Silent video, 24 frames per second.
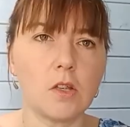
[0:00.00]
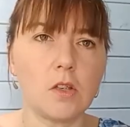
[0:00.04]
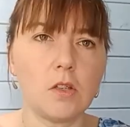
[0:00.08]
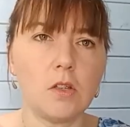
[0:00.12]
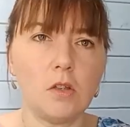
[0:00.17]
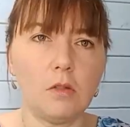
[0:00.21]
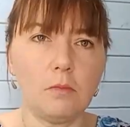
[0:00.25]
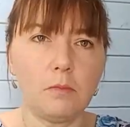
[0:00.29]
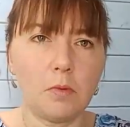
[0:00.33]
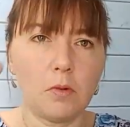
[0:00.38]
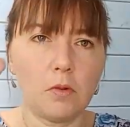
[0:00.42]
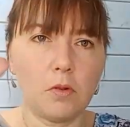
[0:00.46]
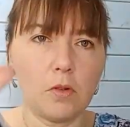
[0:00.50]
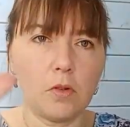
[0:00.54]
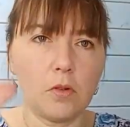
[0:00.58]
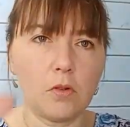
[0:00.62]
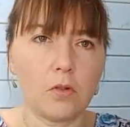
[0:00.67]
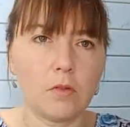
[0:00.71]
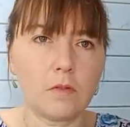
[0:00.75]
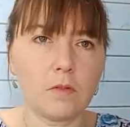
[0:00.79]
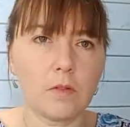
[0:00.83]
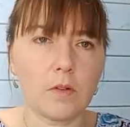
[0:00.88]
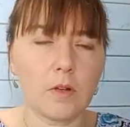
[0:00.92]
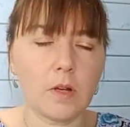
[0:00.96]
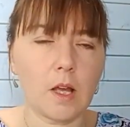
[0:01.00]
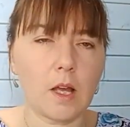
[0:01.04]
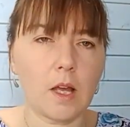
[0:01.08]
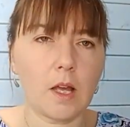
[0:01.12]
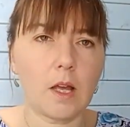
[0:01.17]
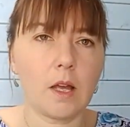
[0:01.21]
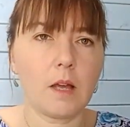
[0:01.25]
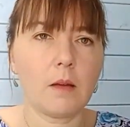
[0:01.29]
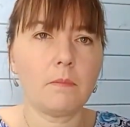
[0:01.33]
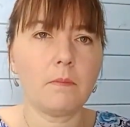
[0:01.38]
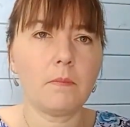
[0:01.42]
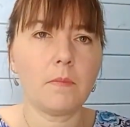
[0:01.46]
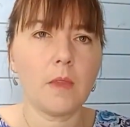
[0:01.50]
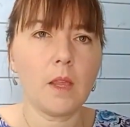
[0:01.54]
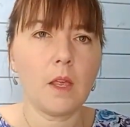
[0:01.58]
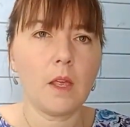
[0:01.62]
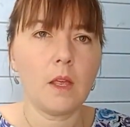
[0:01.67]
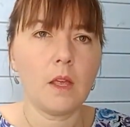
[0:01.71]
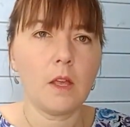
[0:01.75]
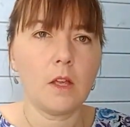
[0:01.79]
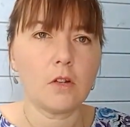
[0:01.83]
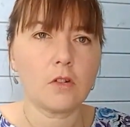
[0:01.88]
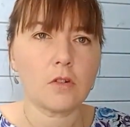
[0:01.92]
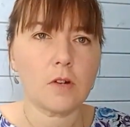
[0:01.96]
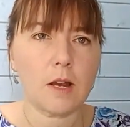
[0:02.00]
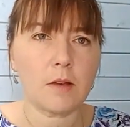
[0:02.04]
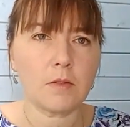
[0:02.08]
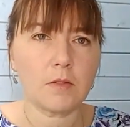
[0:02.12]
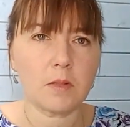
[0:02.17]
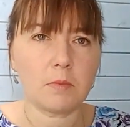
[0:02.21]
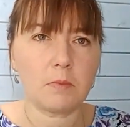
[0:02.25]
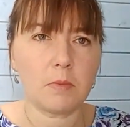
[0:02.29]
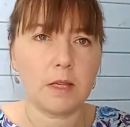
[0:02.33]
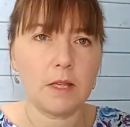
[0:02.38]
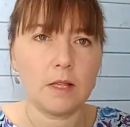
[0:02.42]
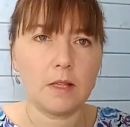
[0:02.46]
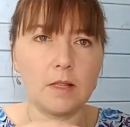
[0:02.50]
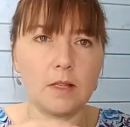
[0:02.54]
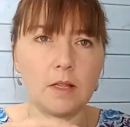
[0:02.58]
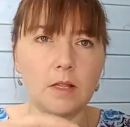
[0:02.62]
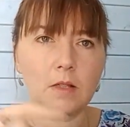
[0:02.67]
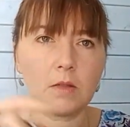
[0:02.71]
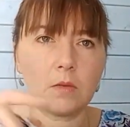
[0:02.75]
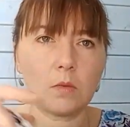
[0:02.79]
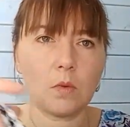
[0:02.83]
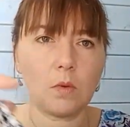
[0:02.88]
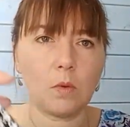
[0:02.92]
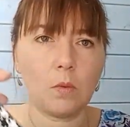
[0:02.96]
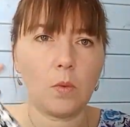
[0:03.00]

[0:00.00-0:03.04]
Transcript: that you put your um, trouser pieces